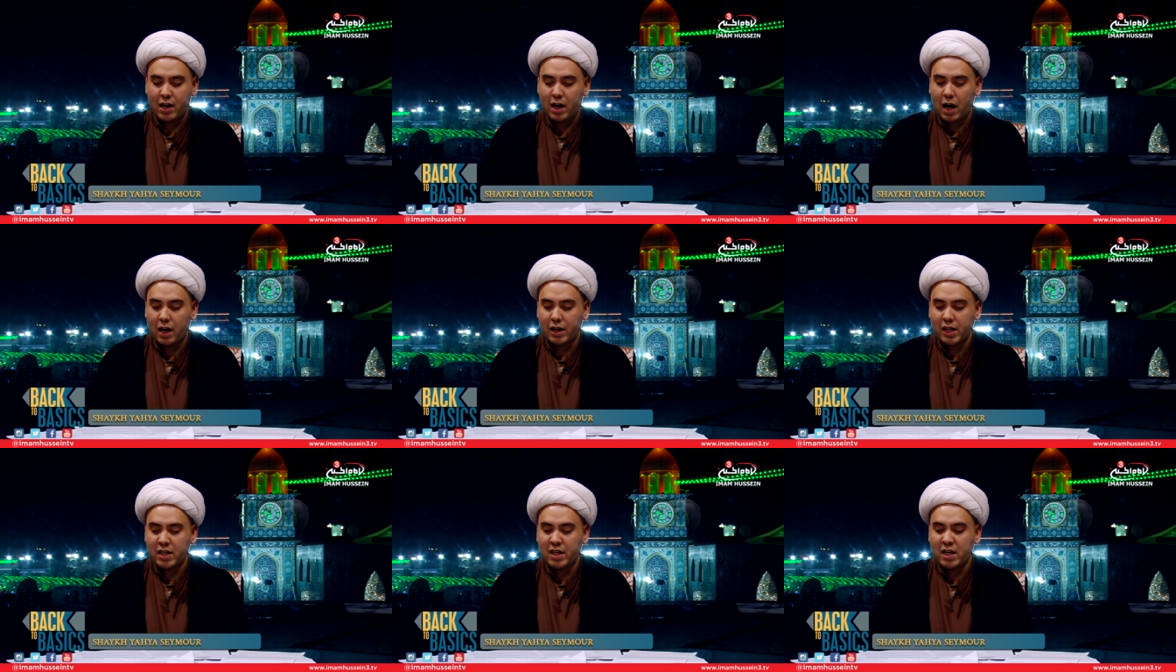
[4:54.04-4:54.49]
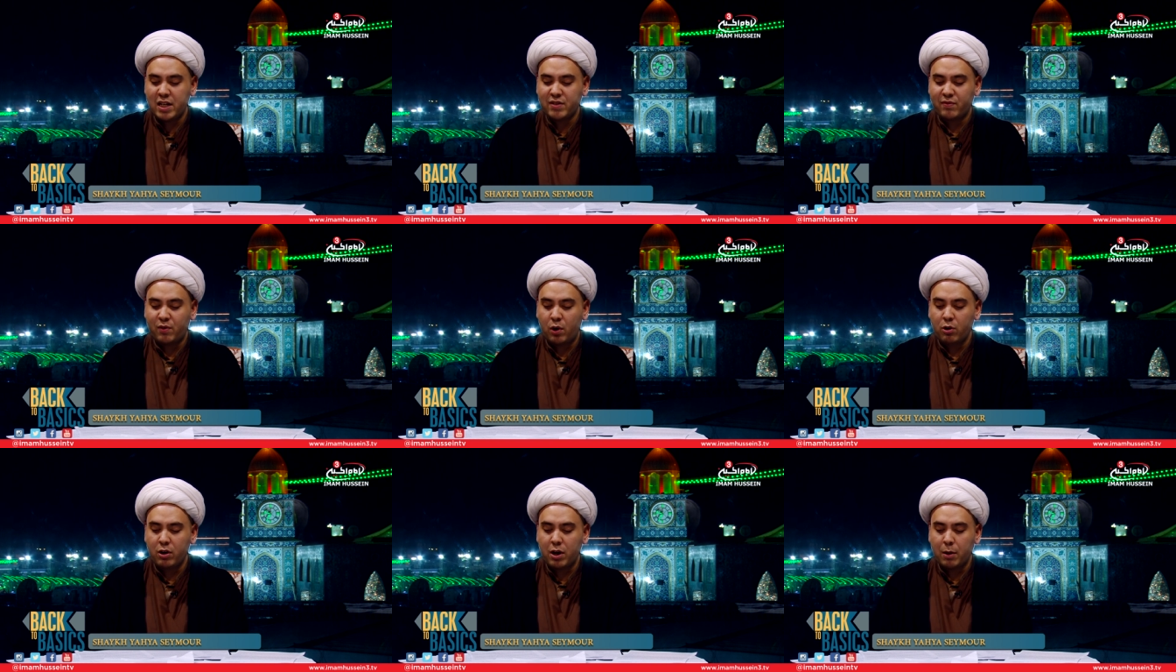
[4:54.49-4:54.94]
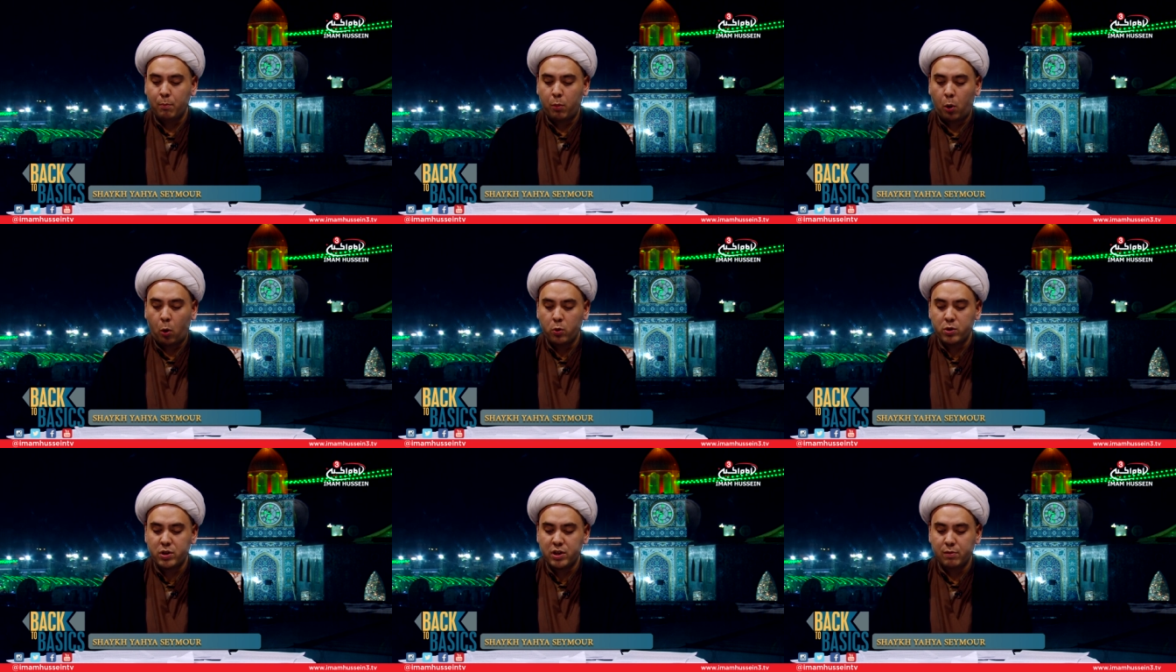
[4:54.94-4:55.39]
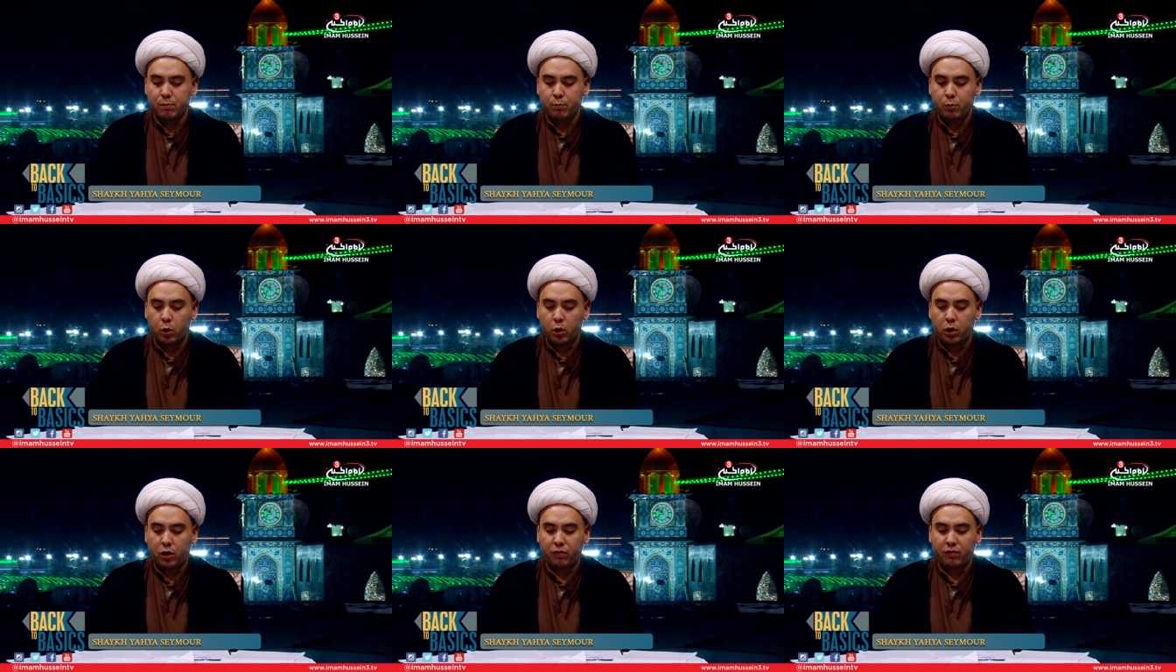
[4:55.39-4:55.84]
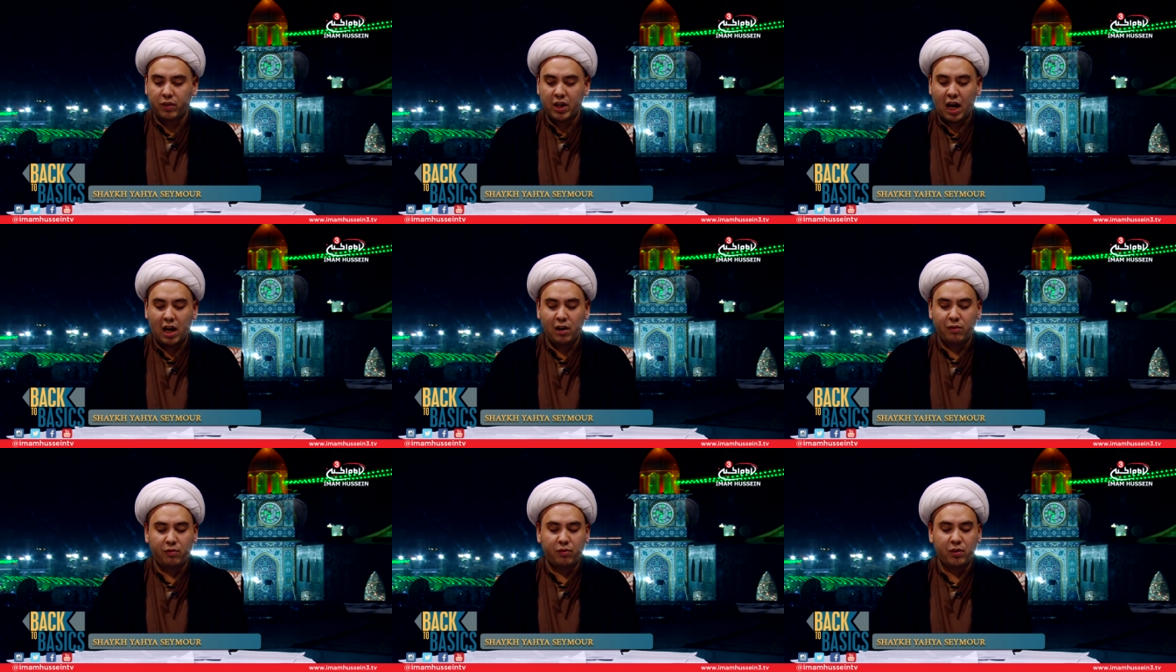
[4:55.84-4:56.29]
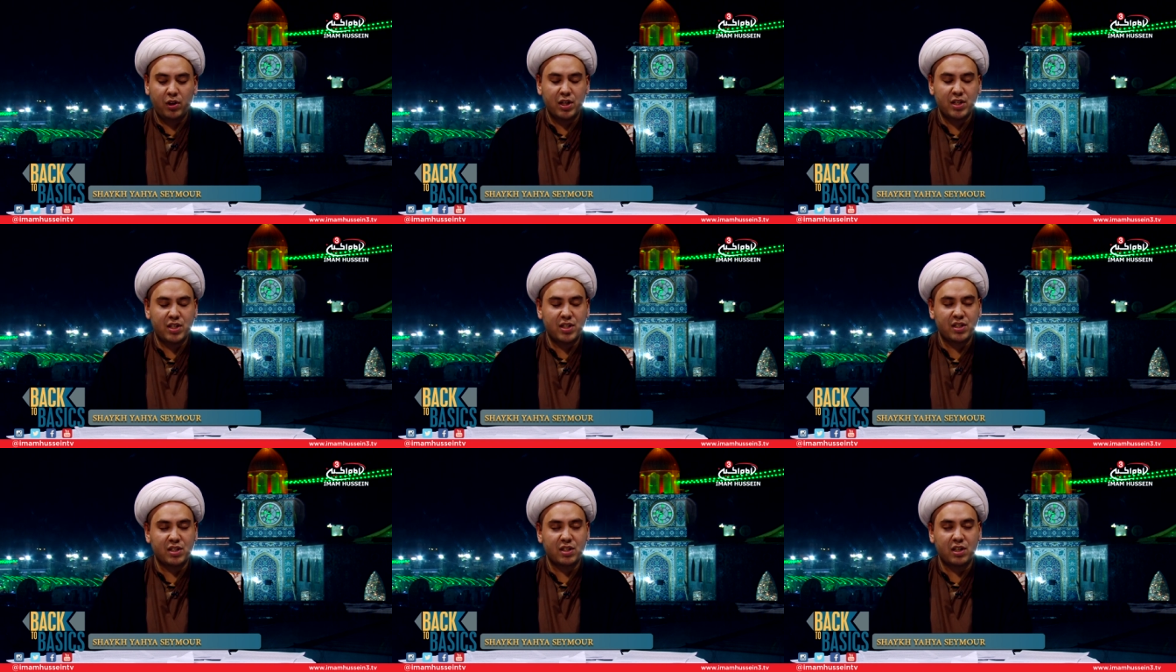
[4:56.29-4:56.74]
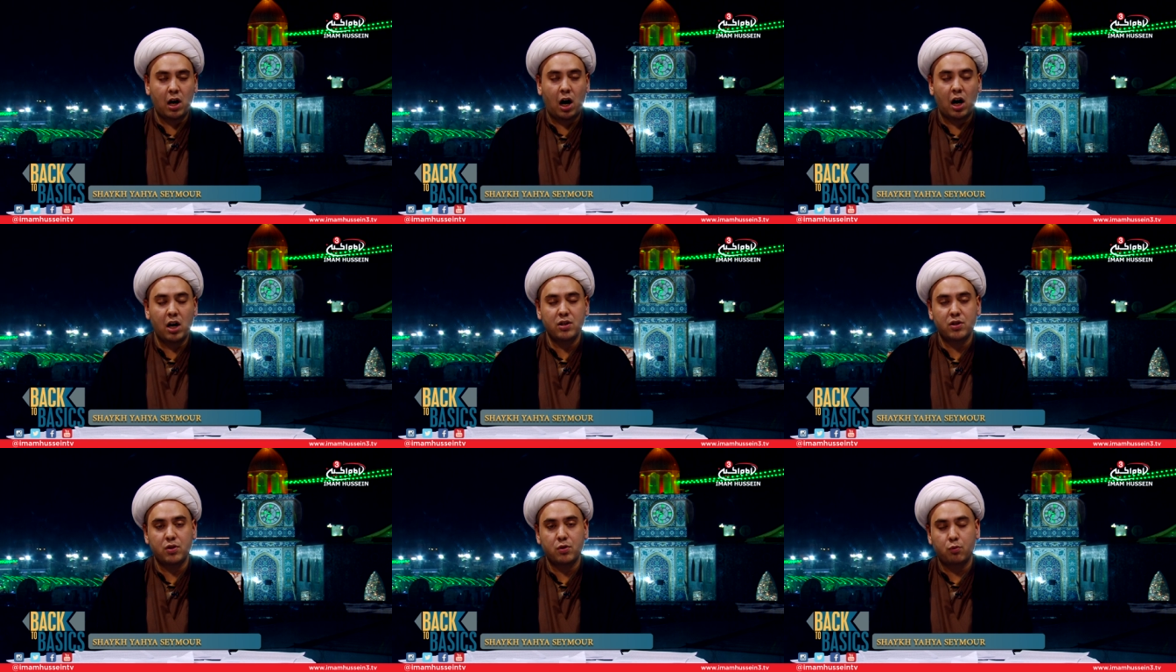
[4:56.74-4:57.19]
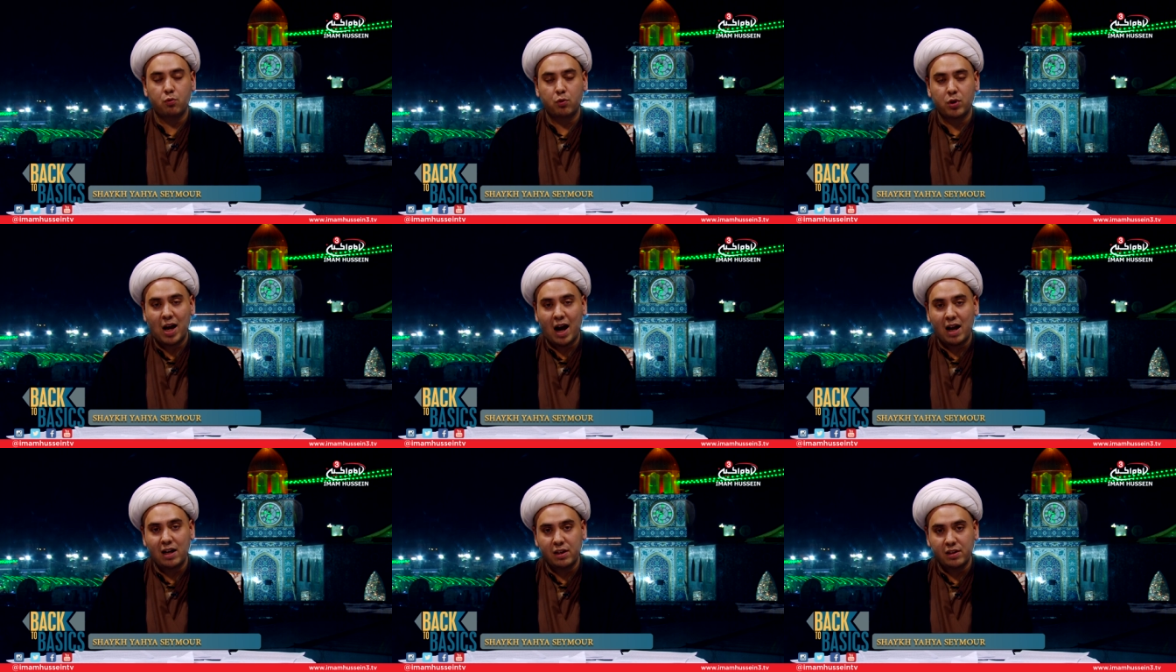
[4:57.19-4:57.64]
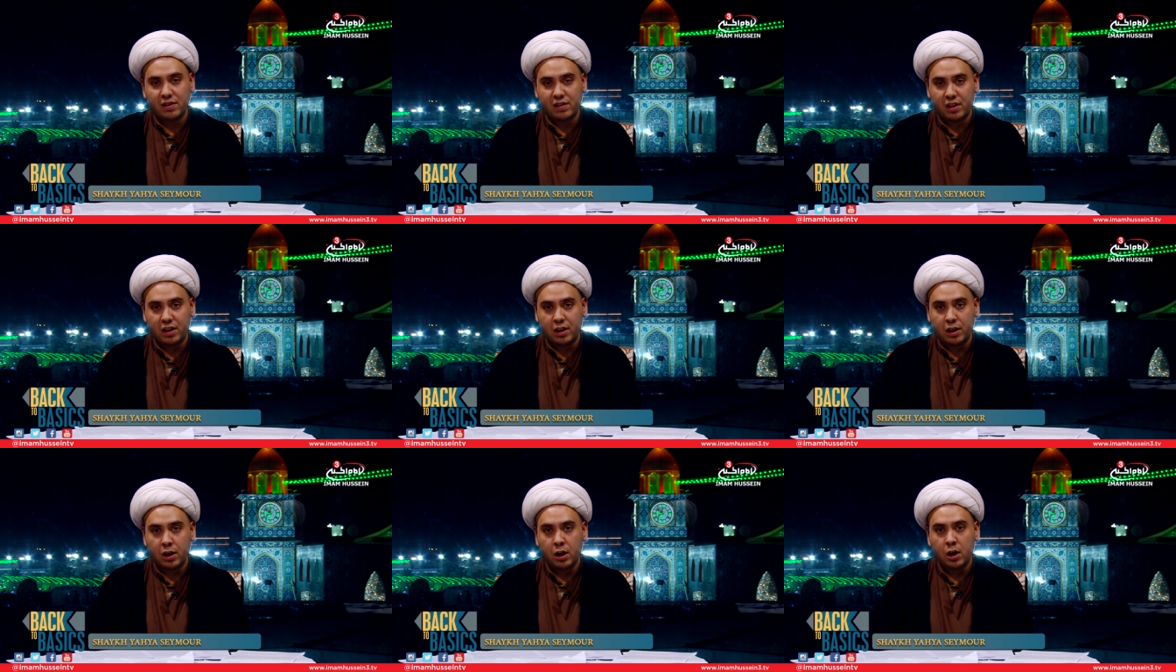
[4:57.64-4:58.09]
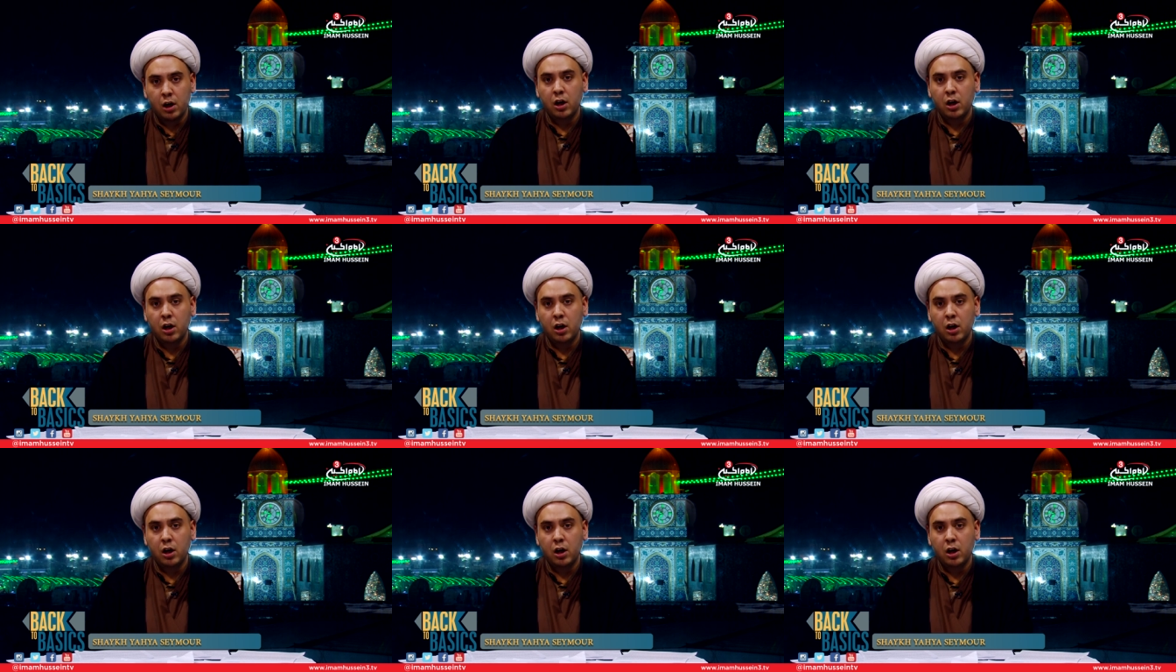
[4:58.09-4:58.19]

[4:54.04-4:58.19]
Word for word: And in his very important book, The Atheist's Guide to Reality,